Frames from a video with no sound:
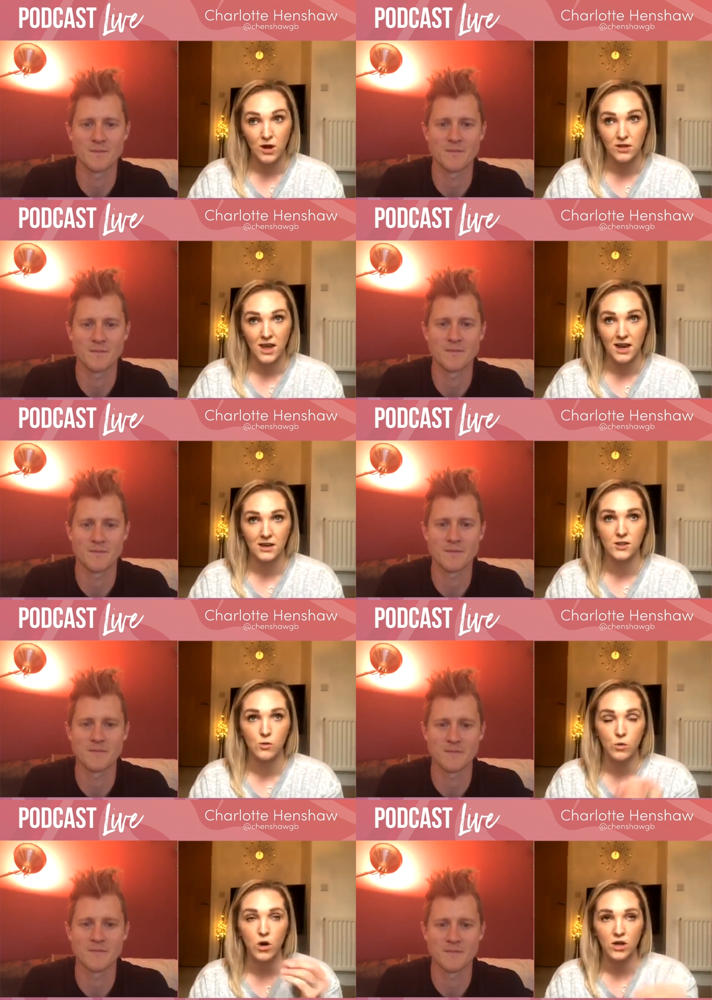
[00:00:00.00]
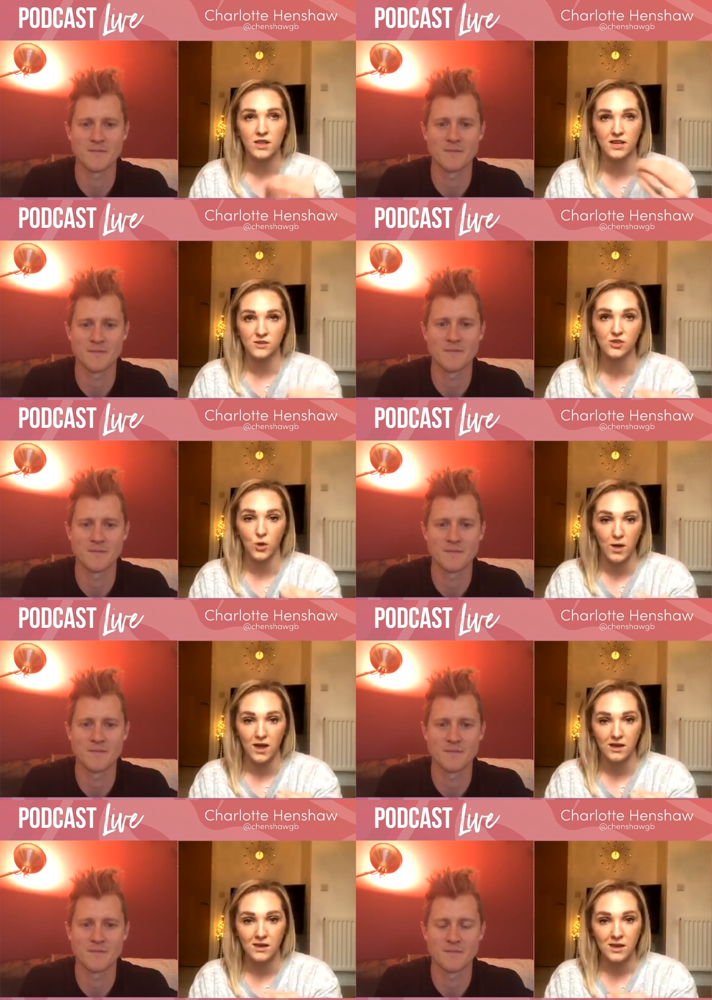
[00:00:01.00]
Speaker 1: it and the work that it's
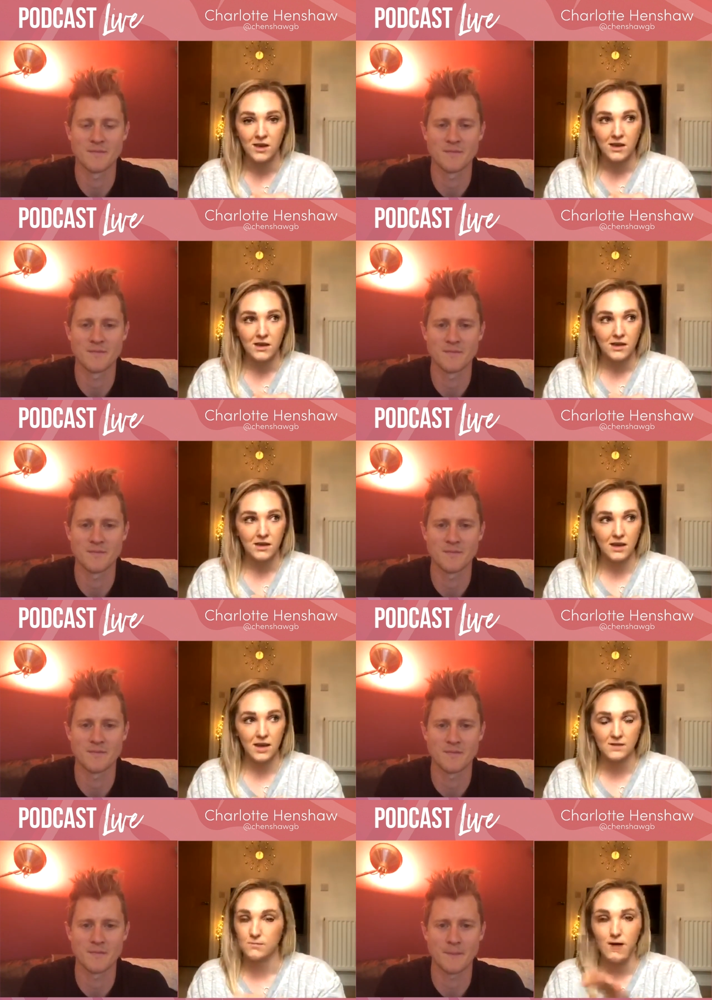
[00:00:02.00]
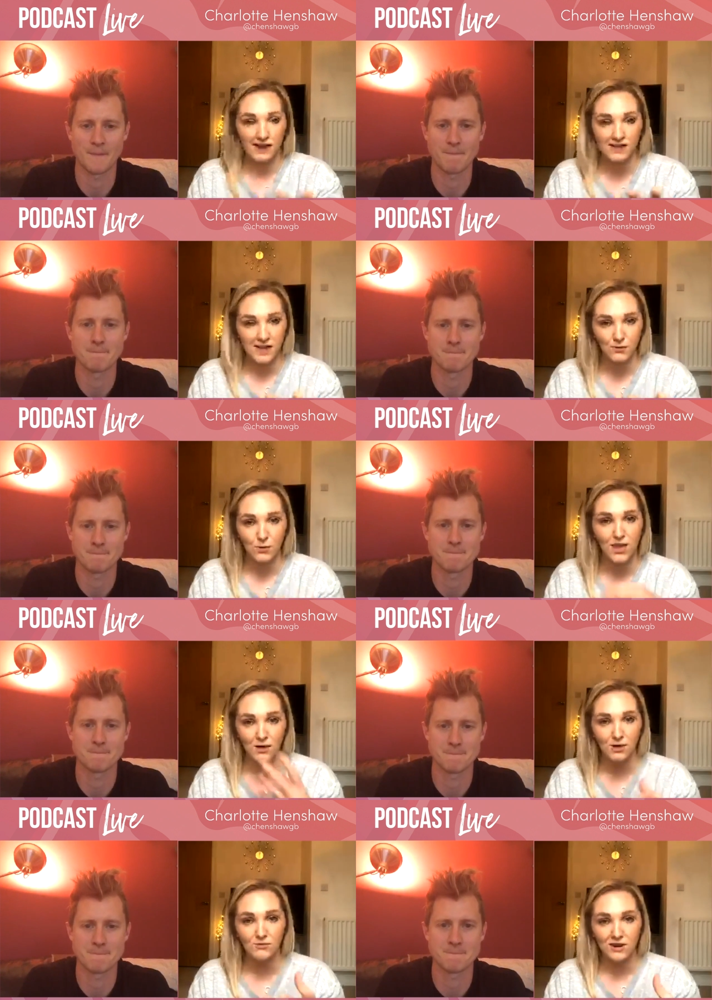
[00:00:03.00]
doing is massive without
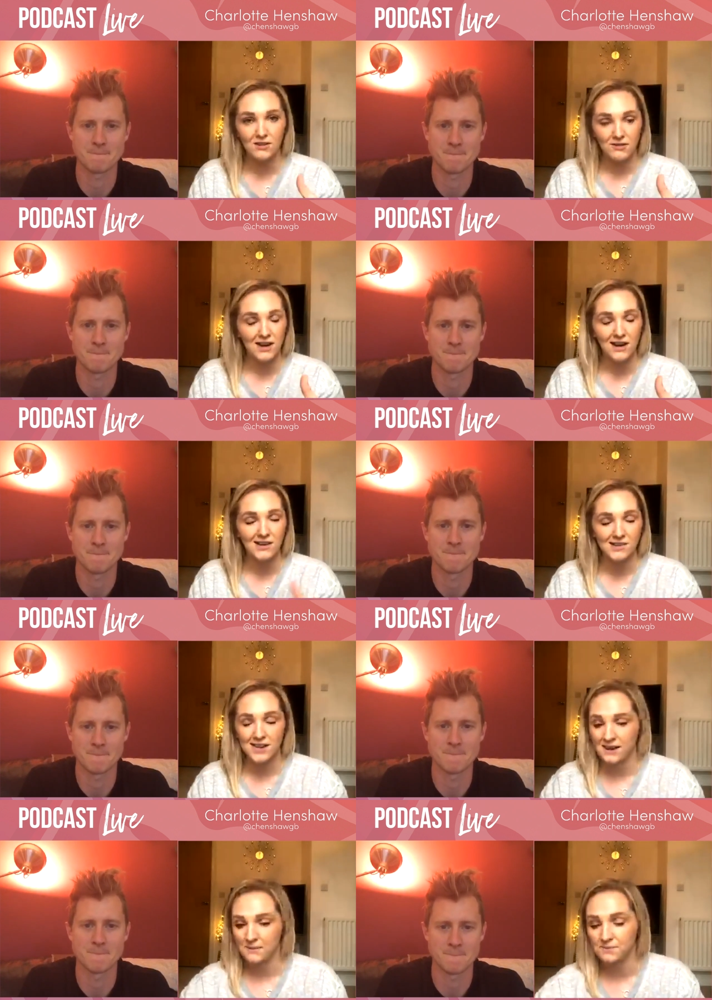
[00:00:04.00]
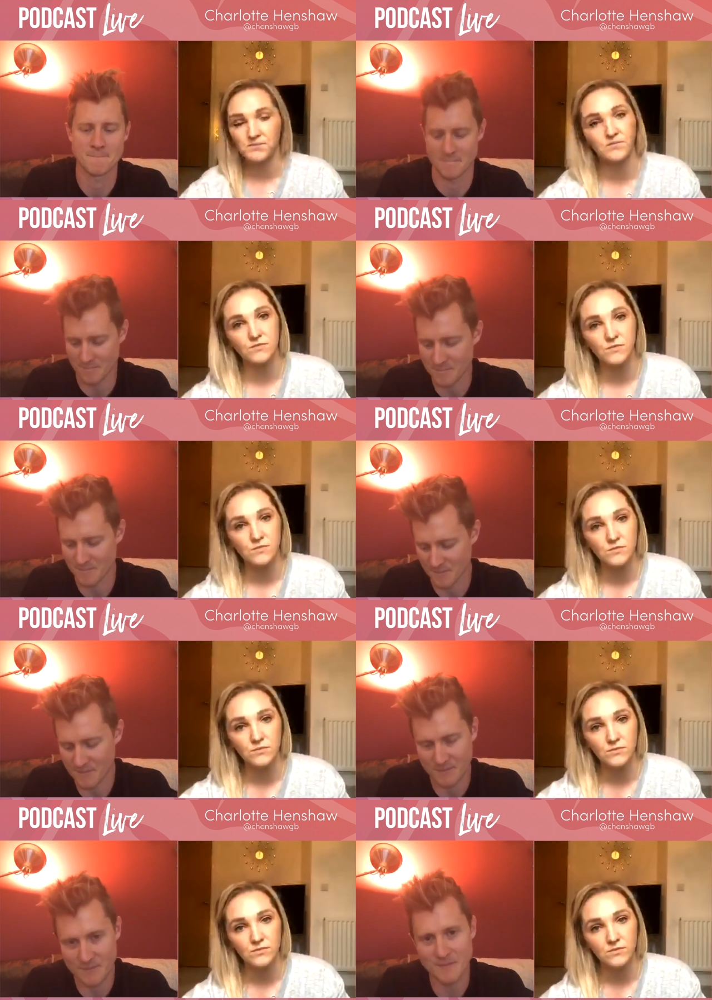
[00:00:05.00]
you really realizing it
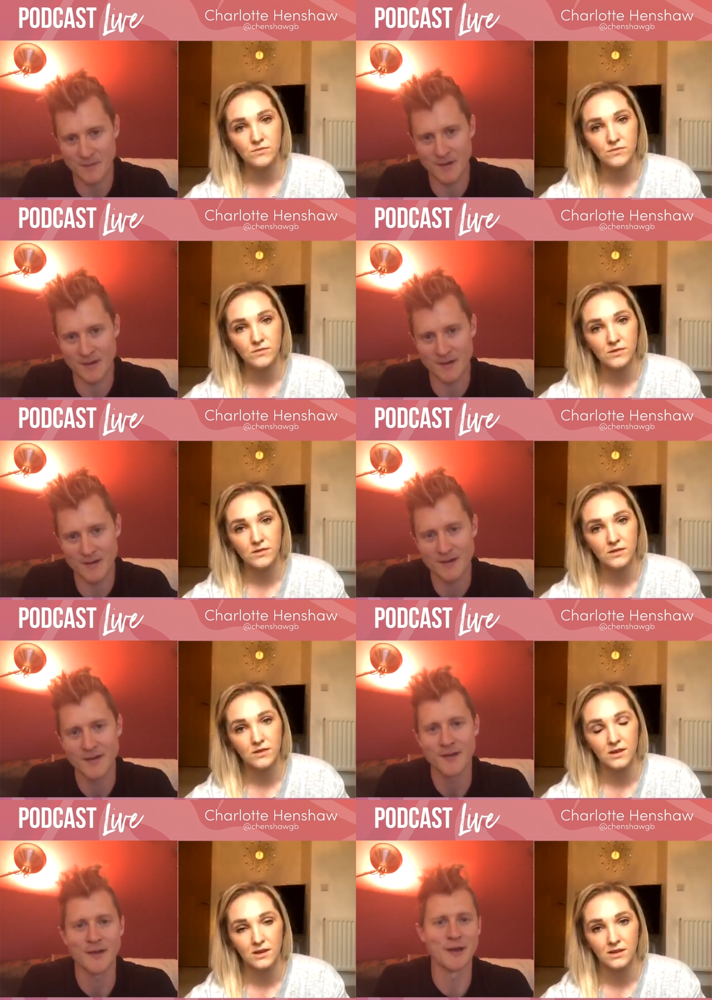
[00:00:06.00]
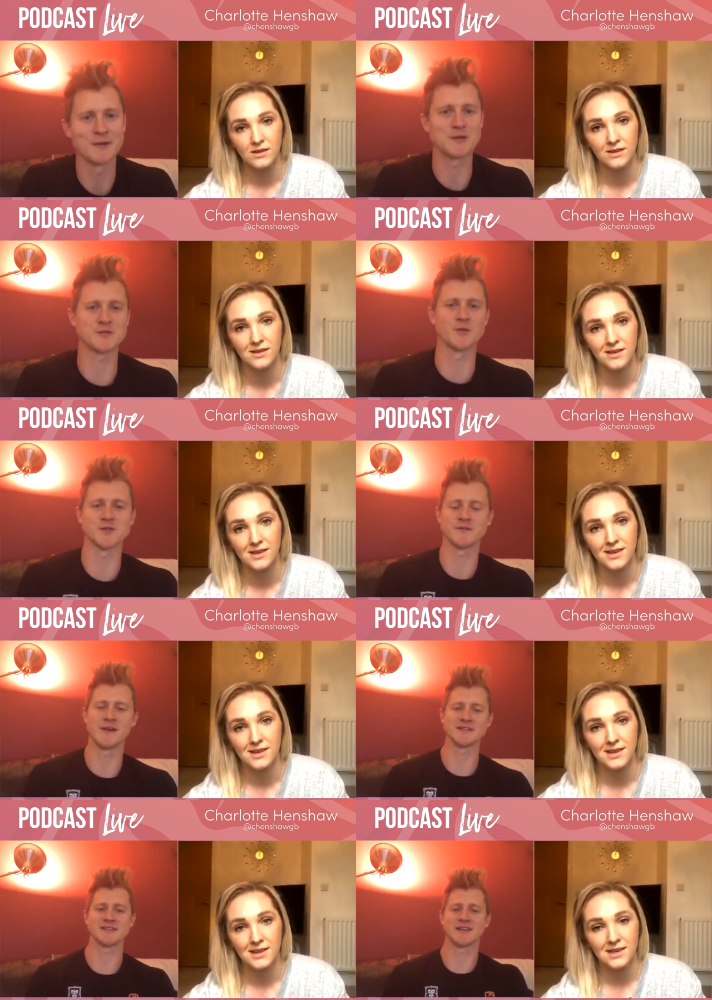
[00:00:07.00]
Speaker 2: yeah yeah. And I, it's also fair
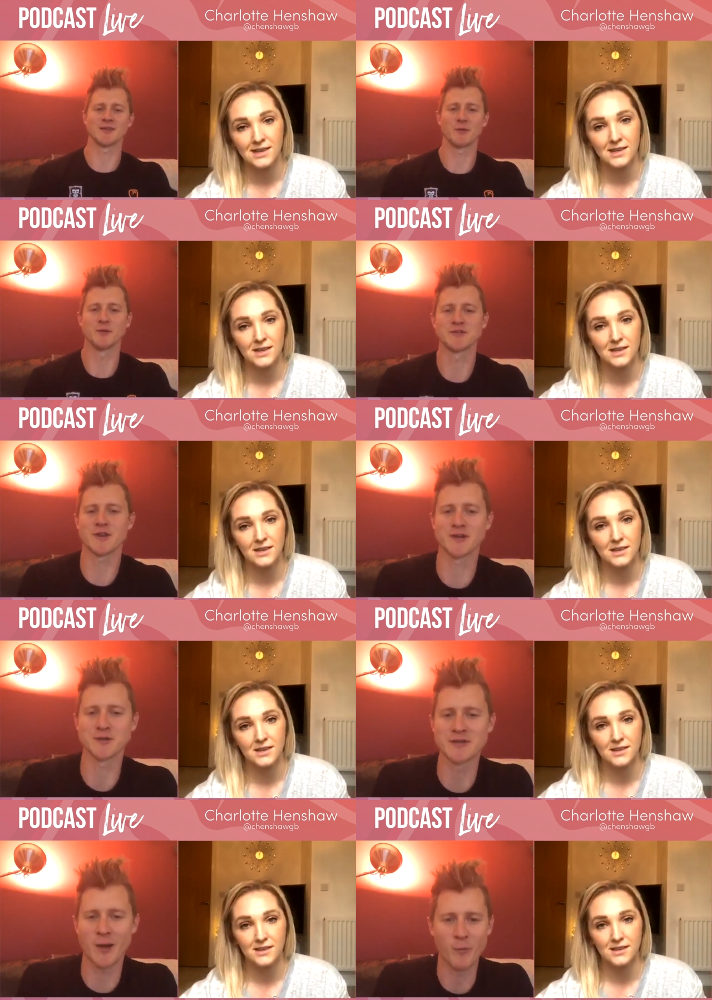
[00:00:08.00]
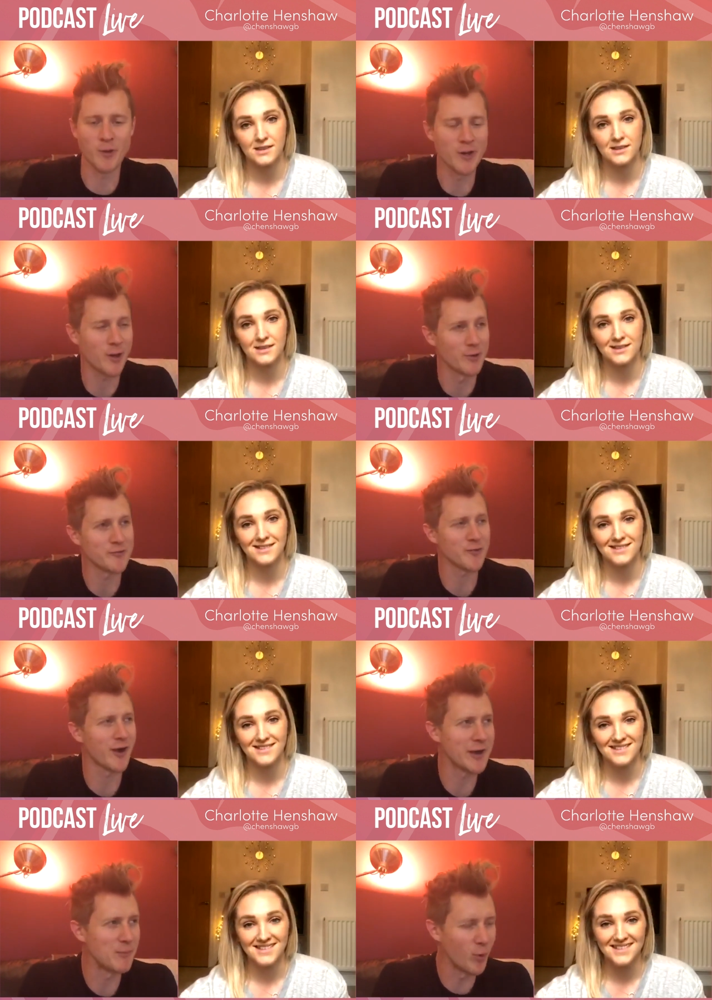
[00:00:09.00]
to say that we were trying to do that work on a
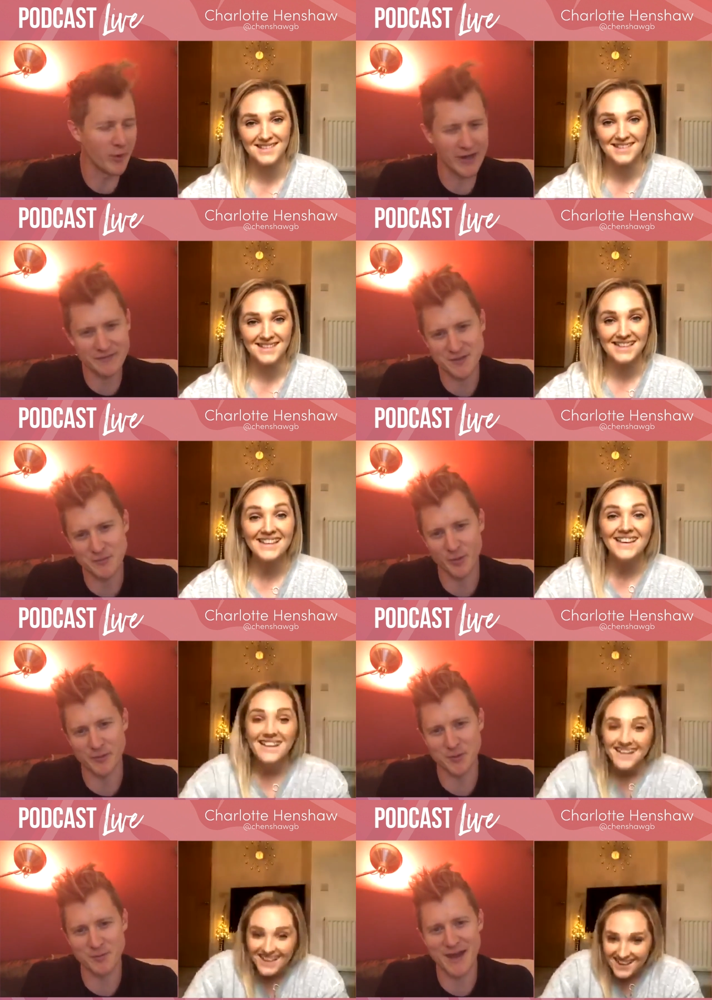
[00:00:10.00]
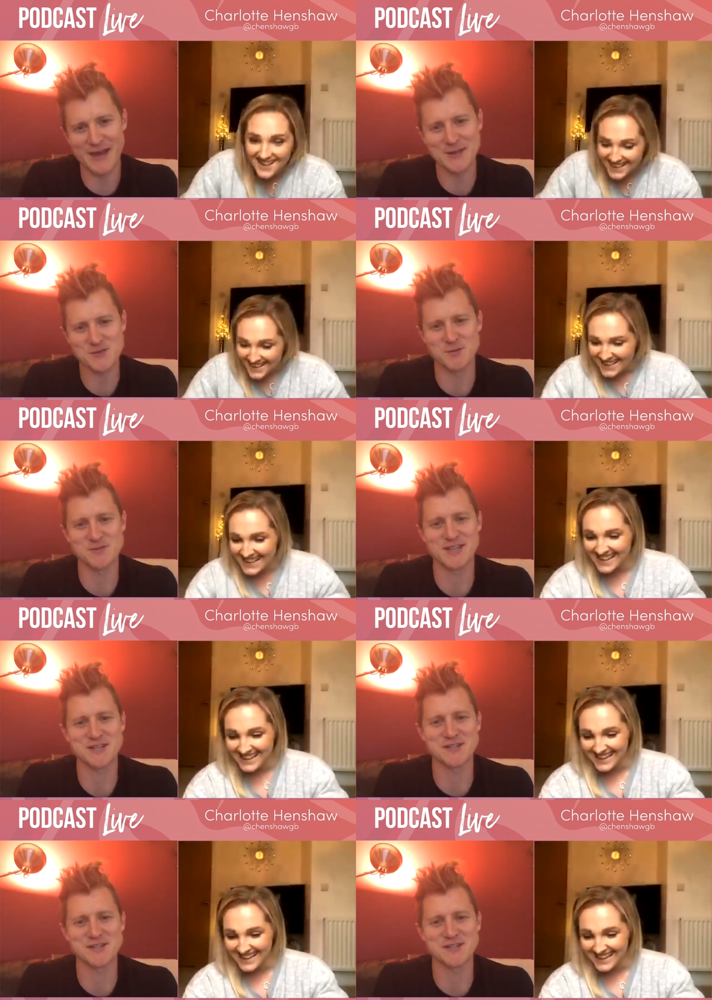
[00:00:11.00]
Friday morning after you'd probably done about eight swim sessions